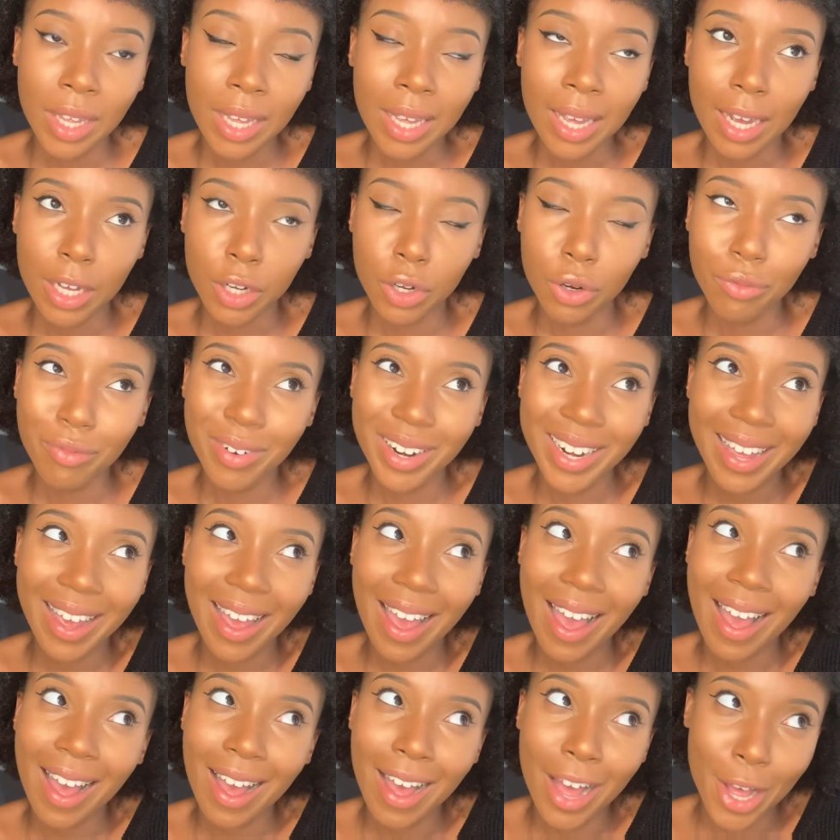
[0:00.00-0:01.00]
I don't really
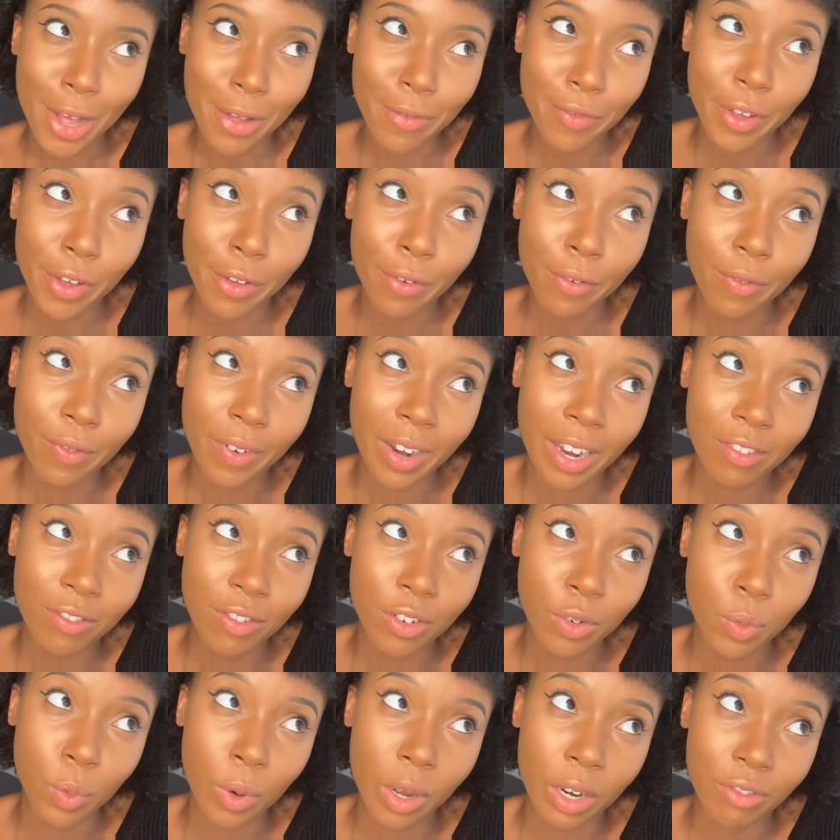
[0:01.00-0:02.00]
have a
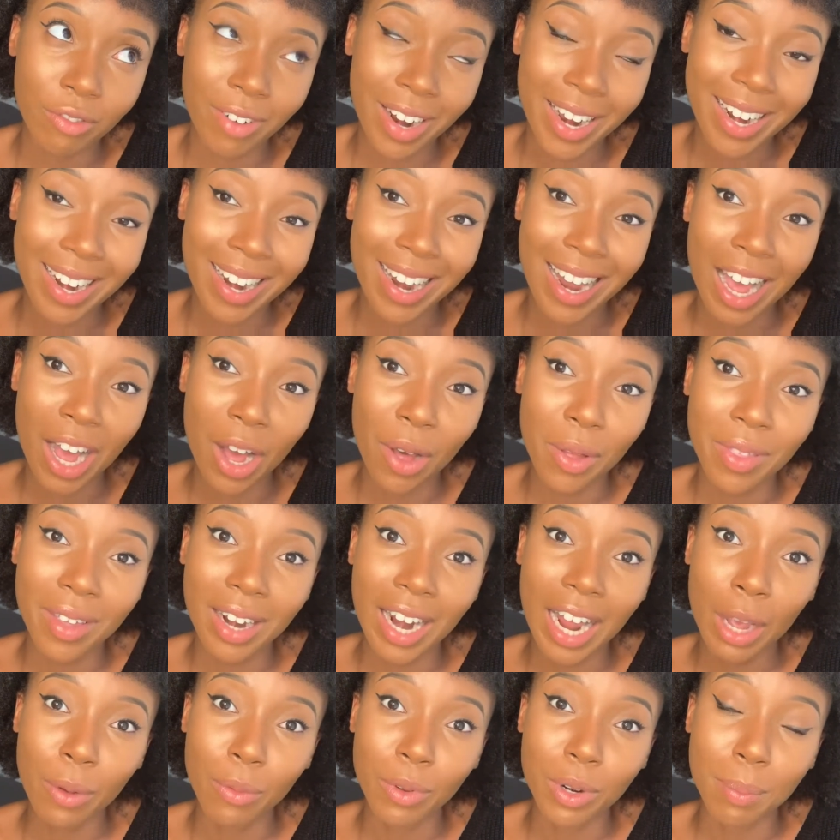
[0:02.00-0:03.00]
favorite one right now that
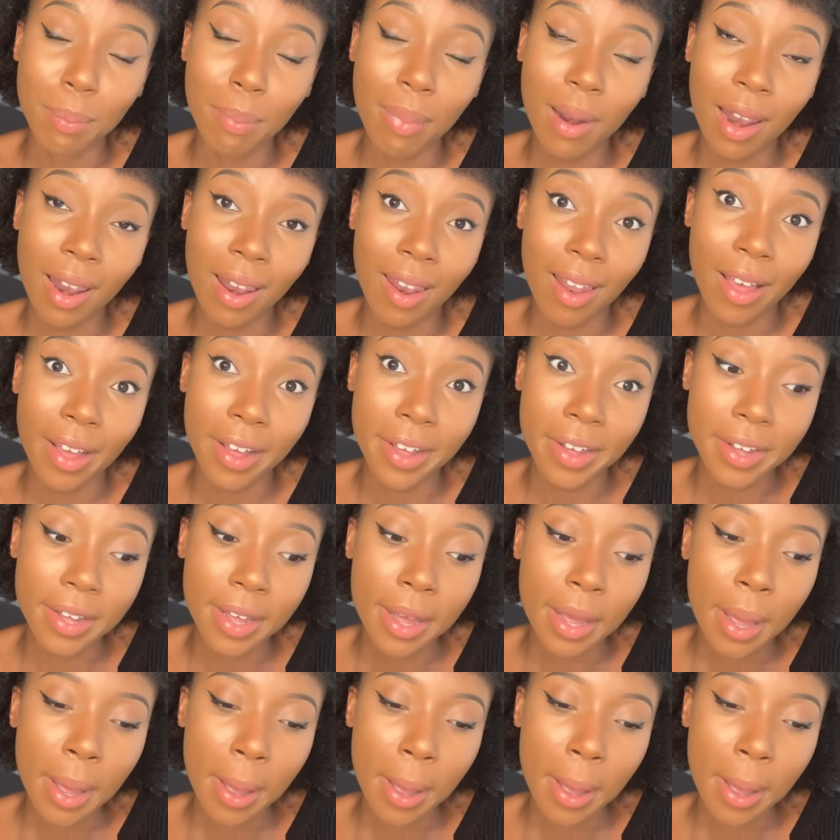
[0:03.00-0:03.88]
I would plug,